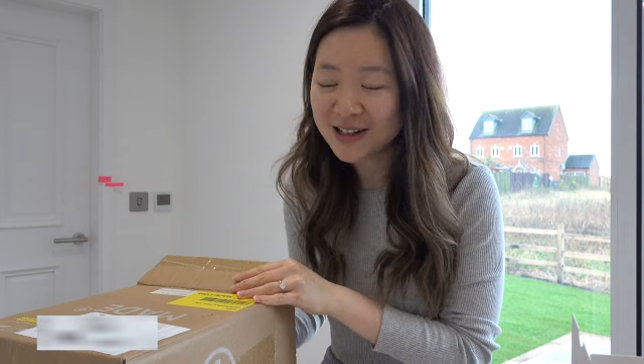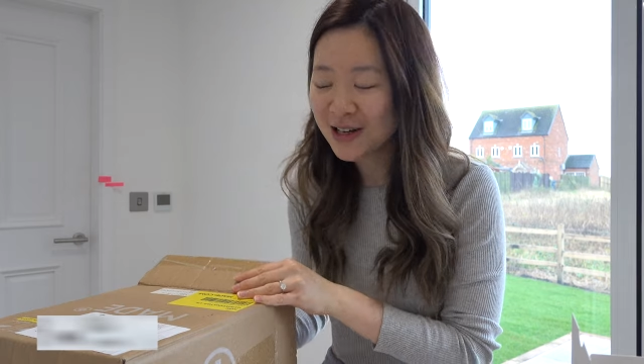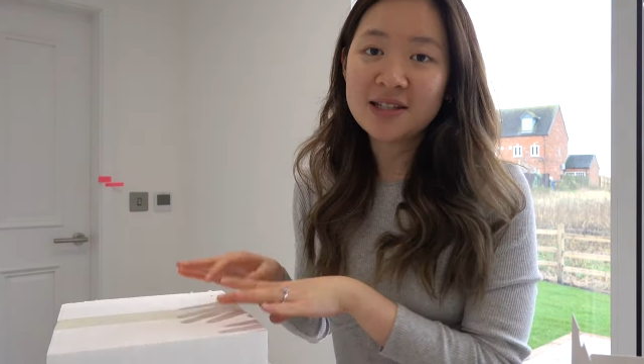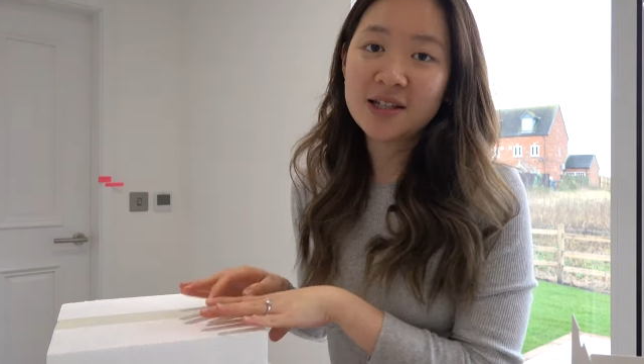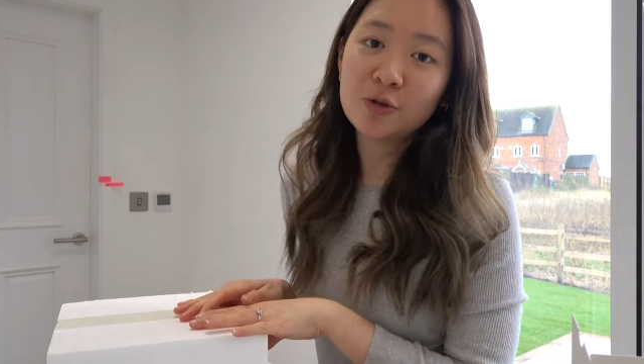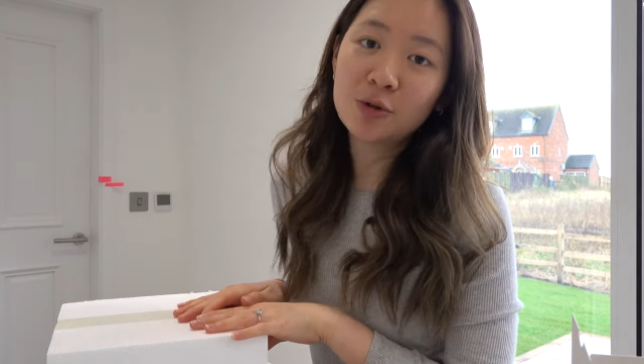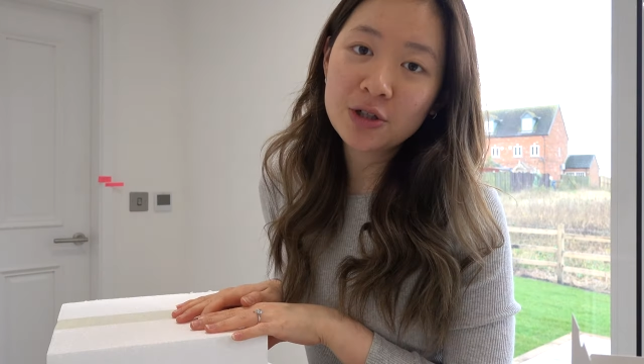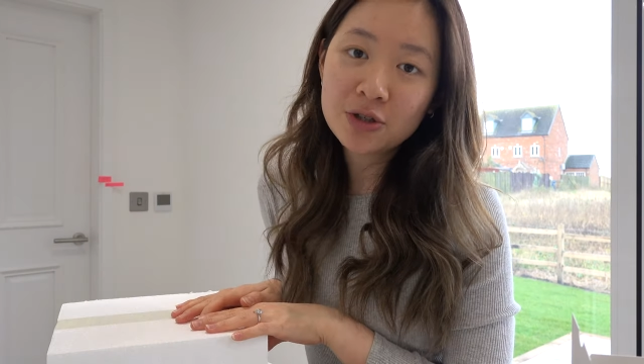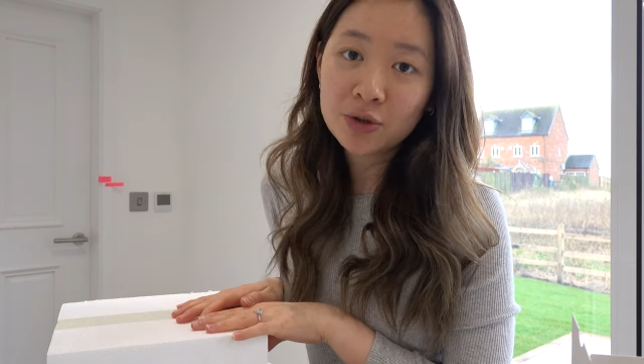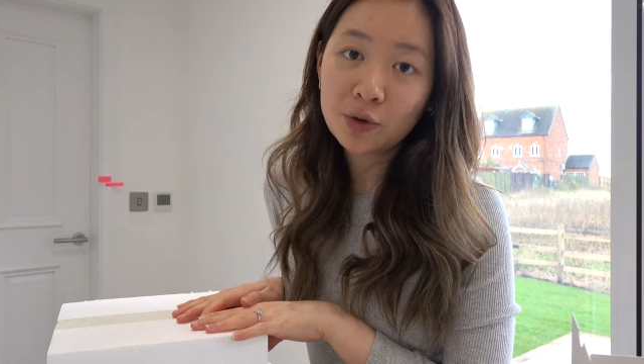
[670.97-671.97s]
I didn't
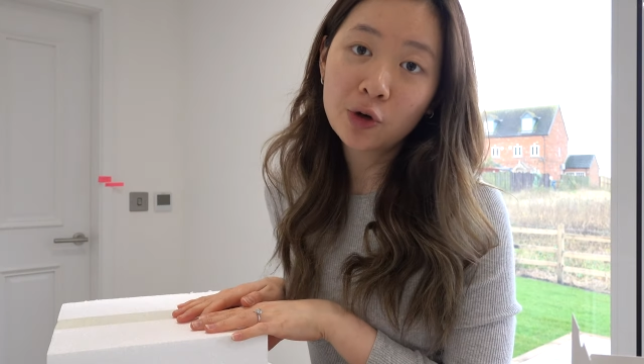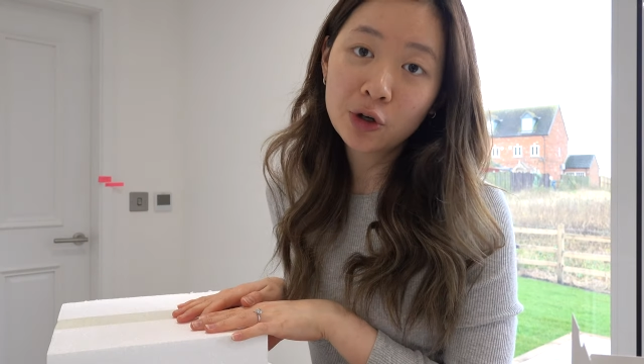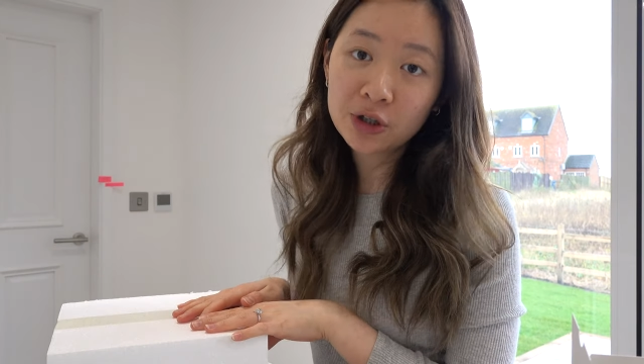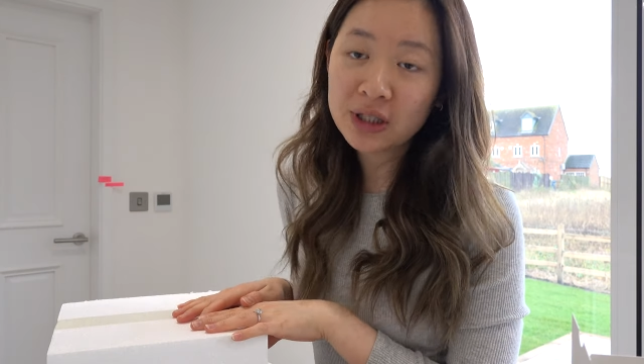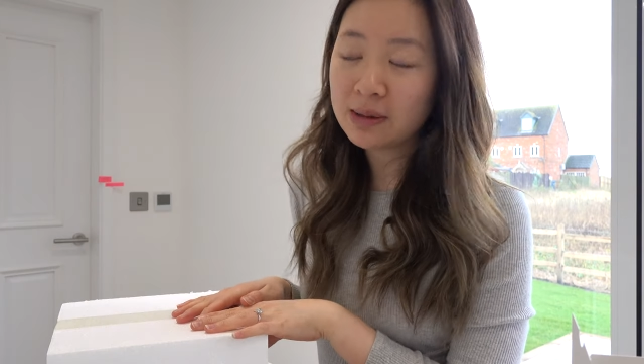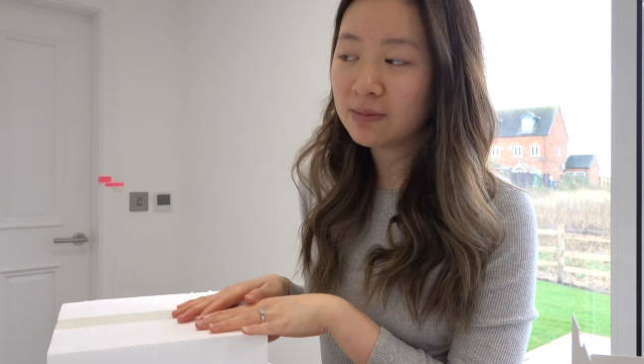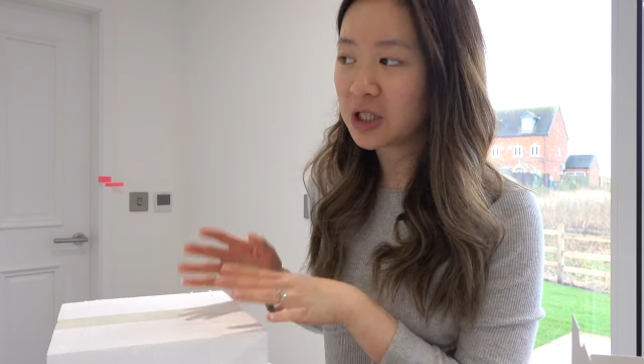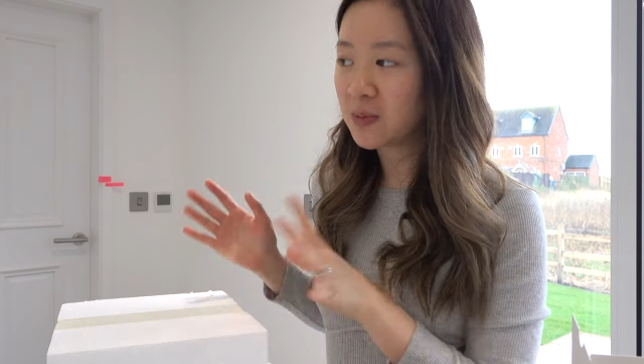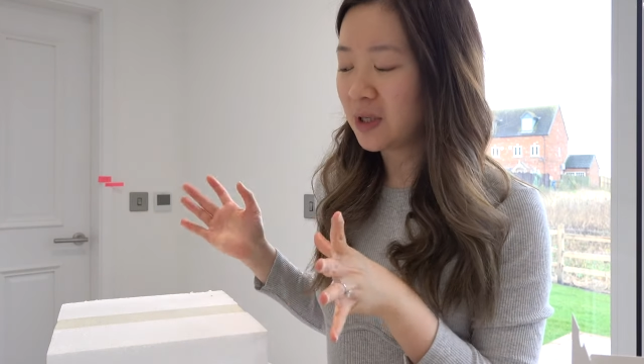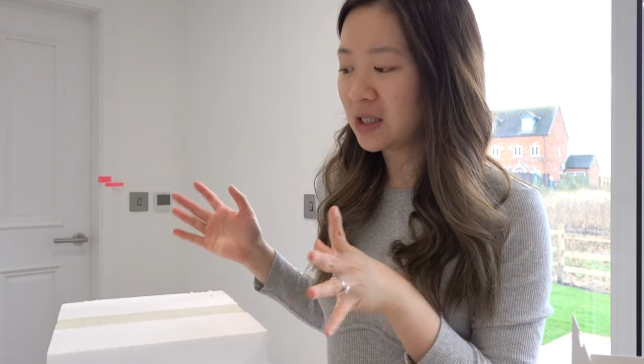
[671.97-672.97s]
want to order them
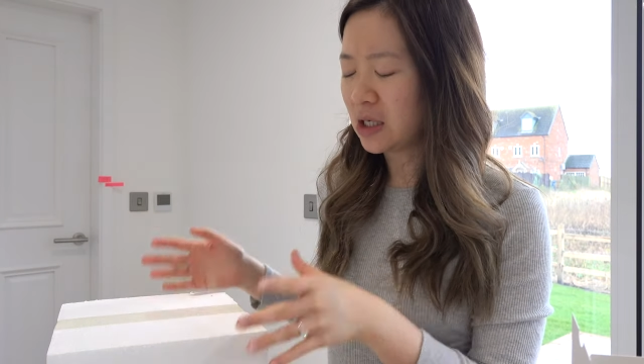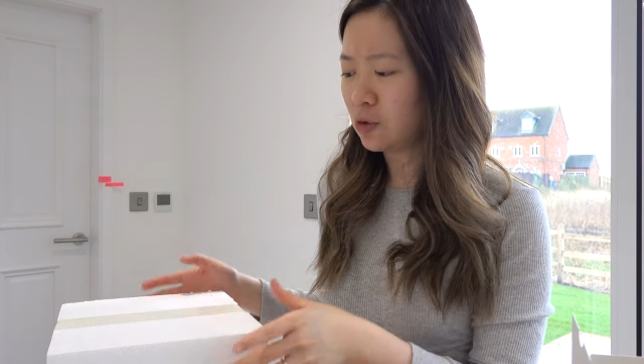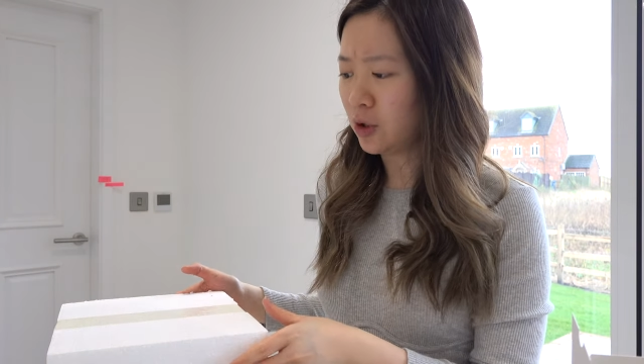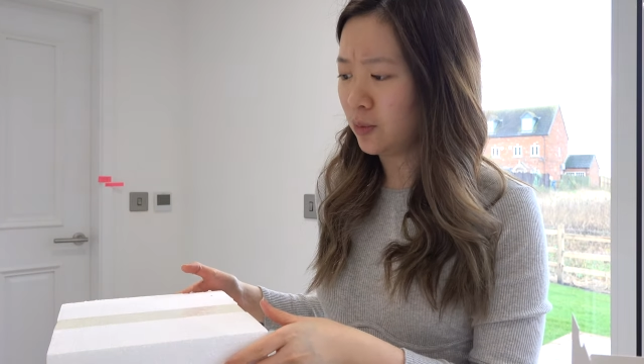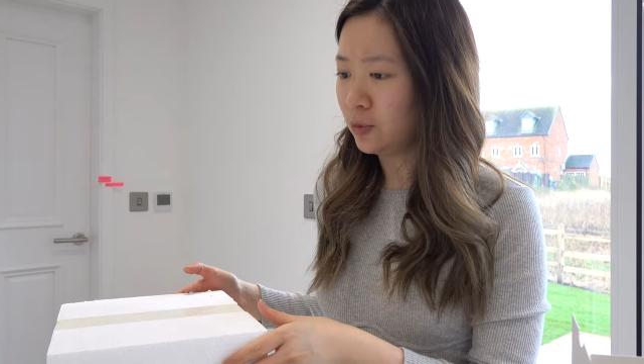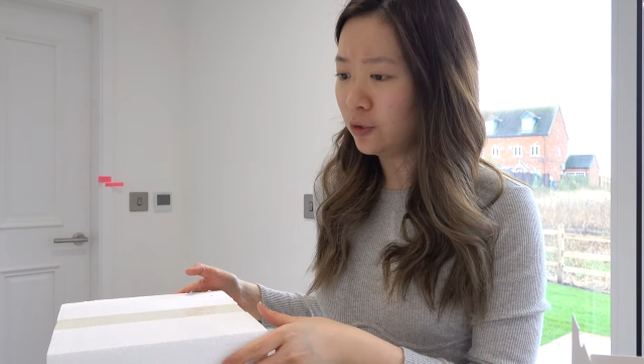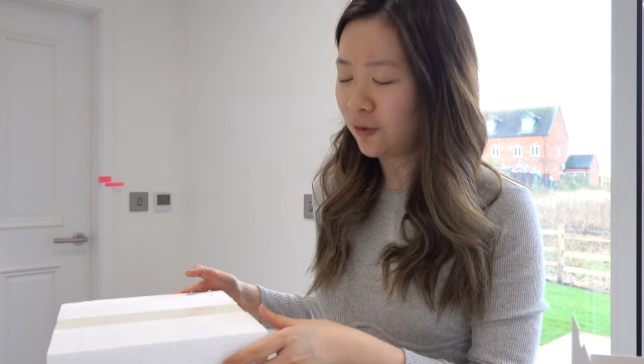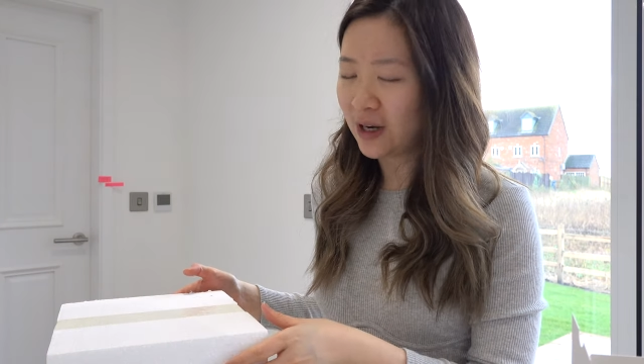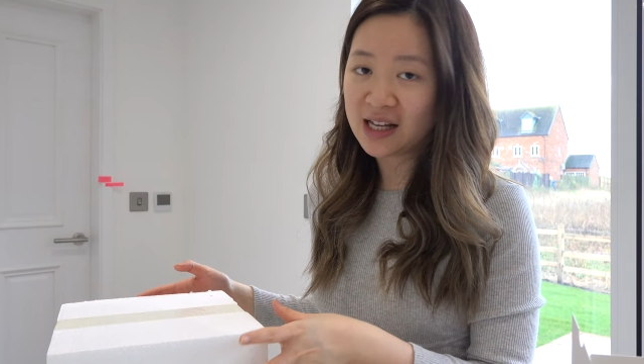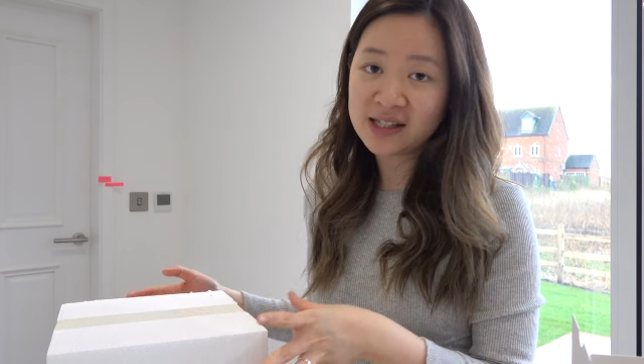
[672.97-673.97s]
just because I don't want to move
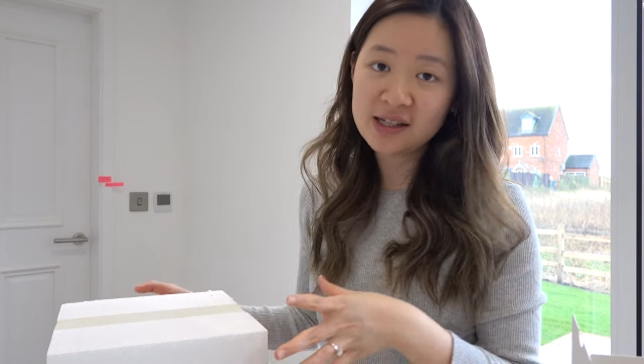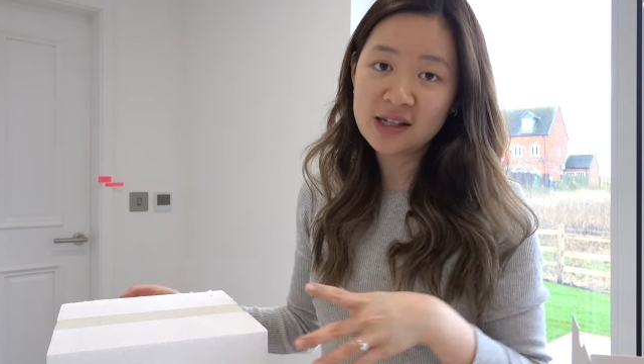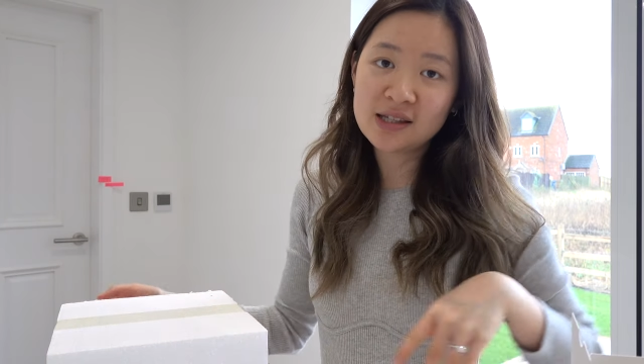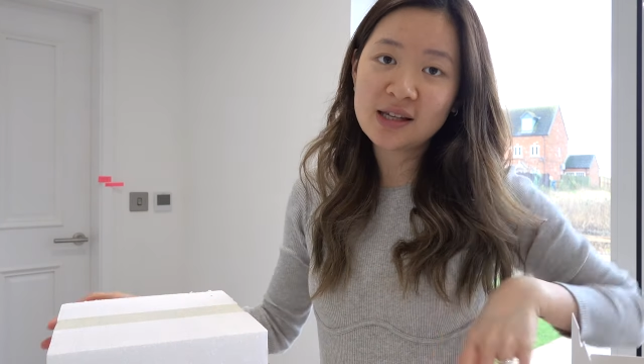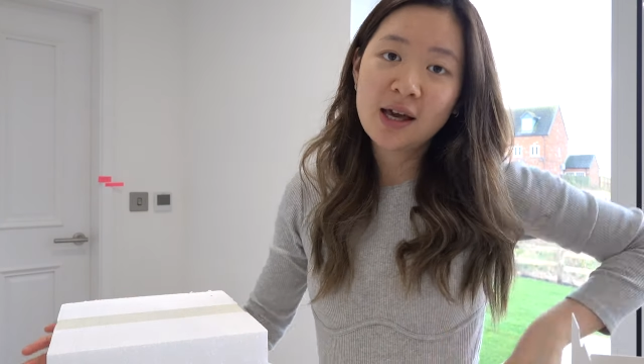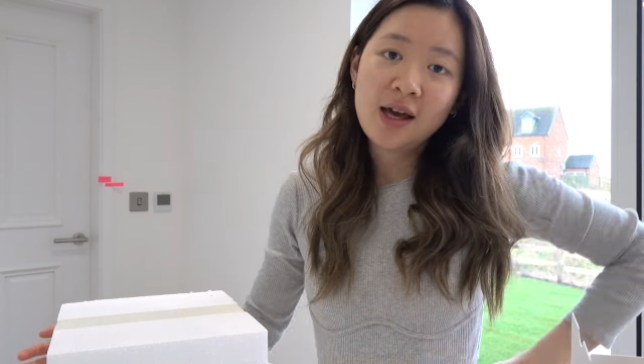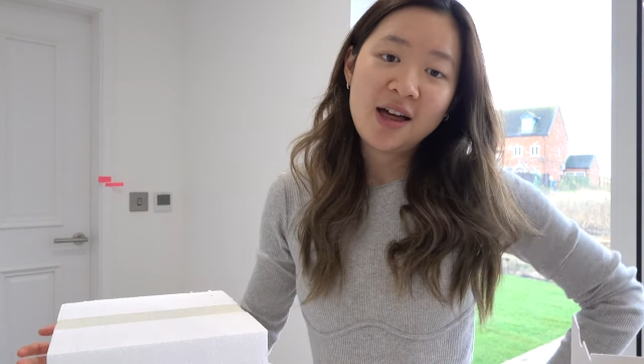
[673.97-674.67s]
glasses